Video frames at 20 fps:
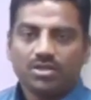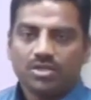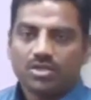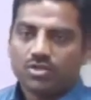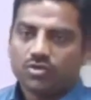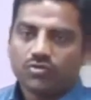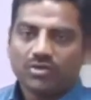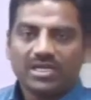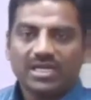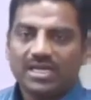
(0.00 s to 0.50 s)

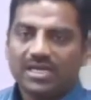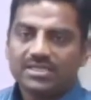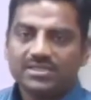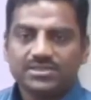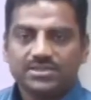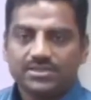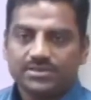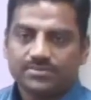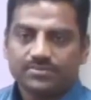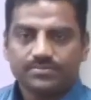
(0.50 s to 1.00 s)
12
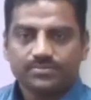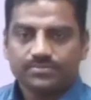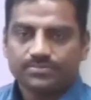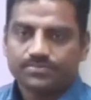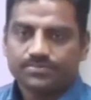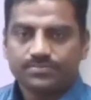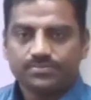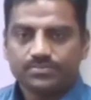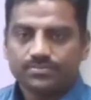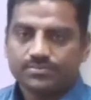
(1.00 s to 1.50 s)
hours?
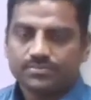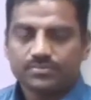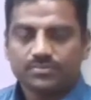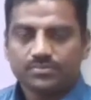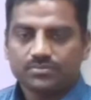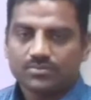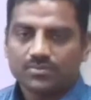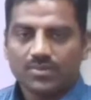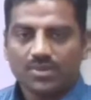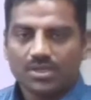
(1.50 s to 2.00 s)

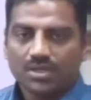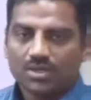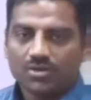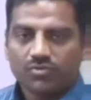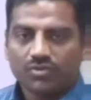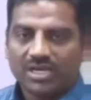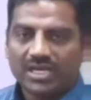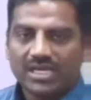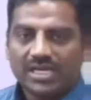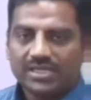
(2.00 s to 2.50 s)

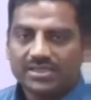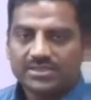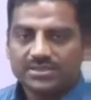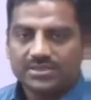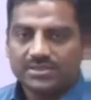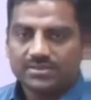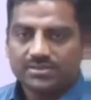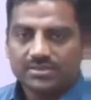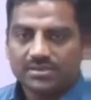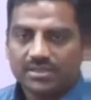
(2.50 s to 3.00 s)
12 hours?
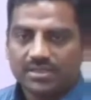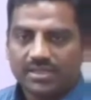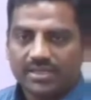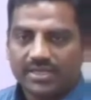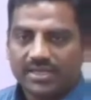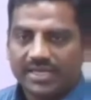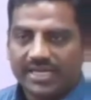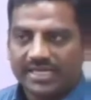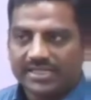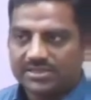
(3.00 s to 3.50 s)

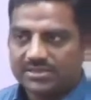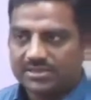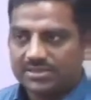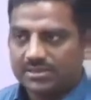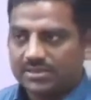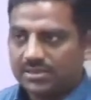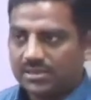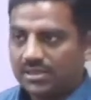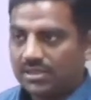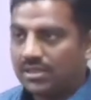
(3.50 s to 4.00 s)
Yes.
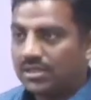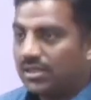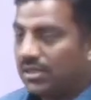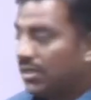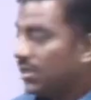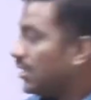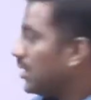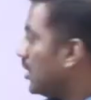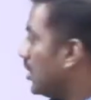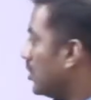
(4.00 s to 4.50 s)

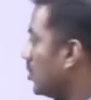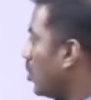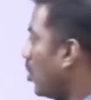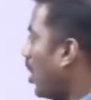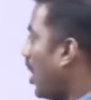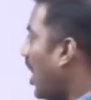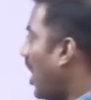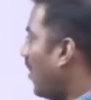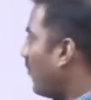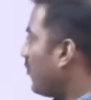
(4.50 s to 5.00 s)
So
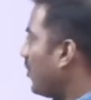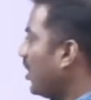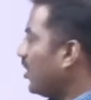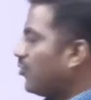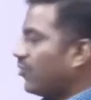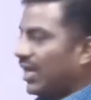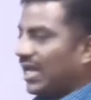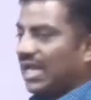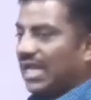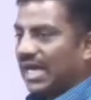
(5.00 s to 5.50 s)
after
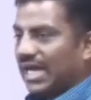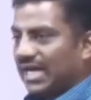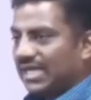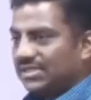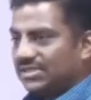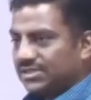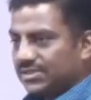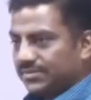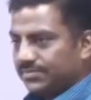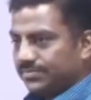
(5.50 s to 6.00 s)
12
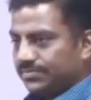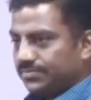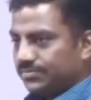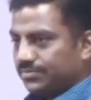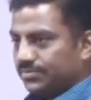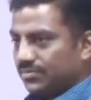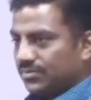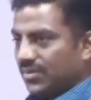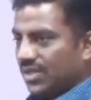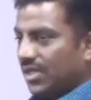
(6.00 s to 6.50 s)
hours,
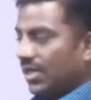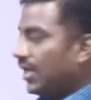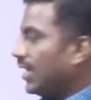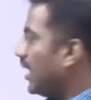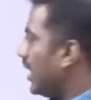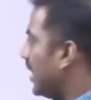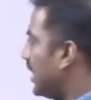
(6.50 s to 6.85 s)
it